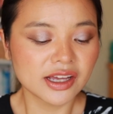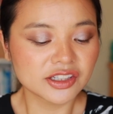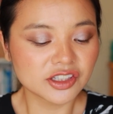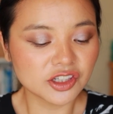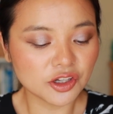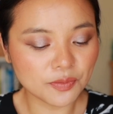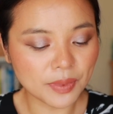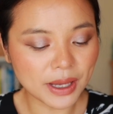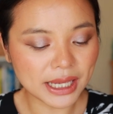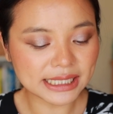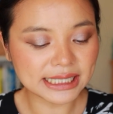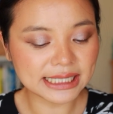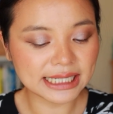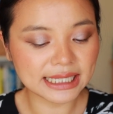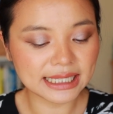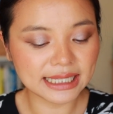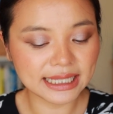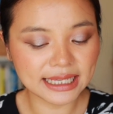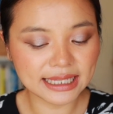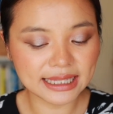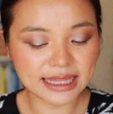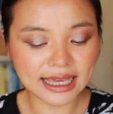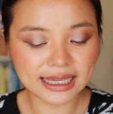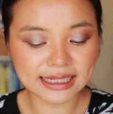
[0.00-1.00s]
So
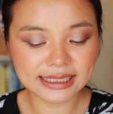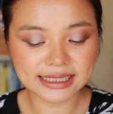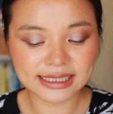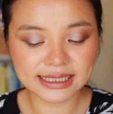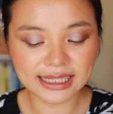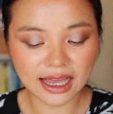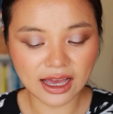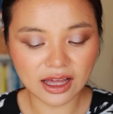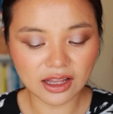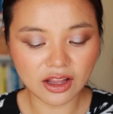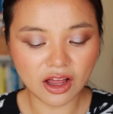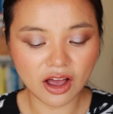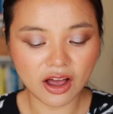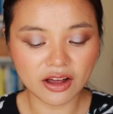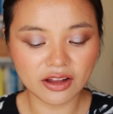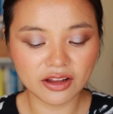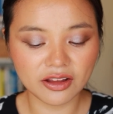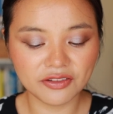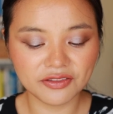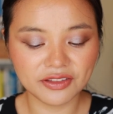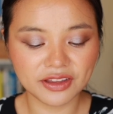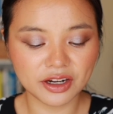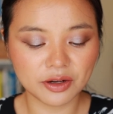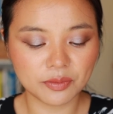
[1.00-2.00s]
basically they sell
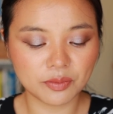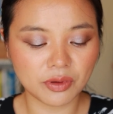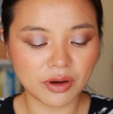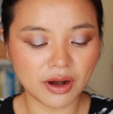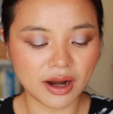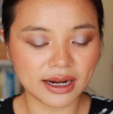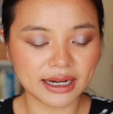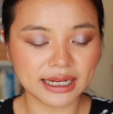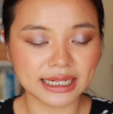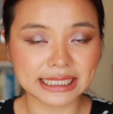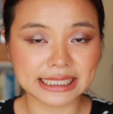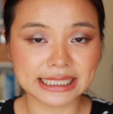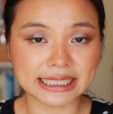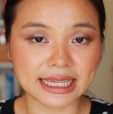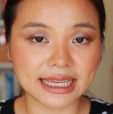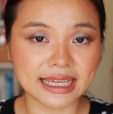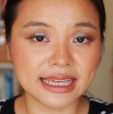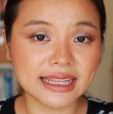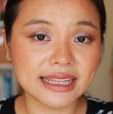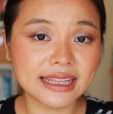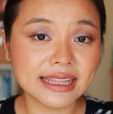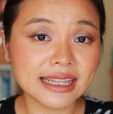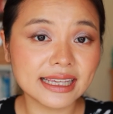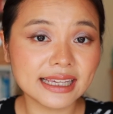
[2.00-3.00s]
all of their products
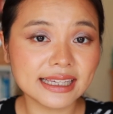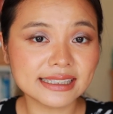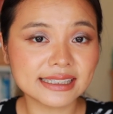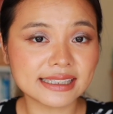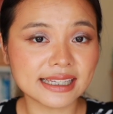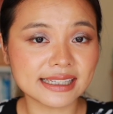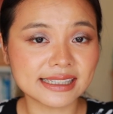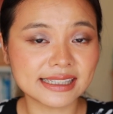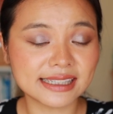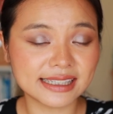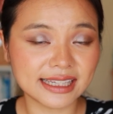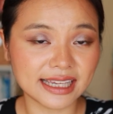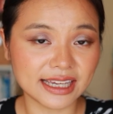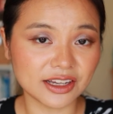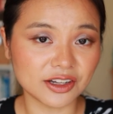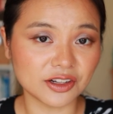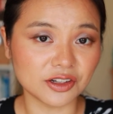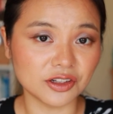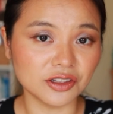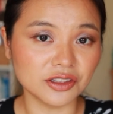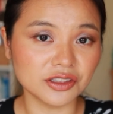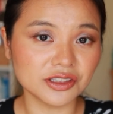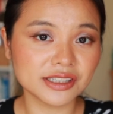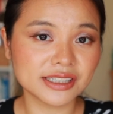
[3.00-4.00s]
in these
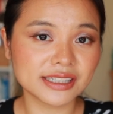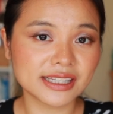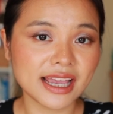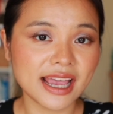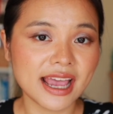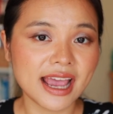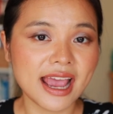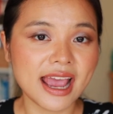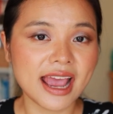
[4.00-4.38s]
singles.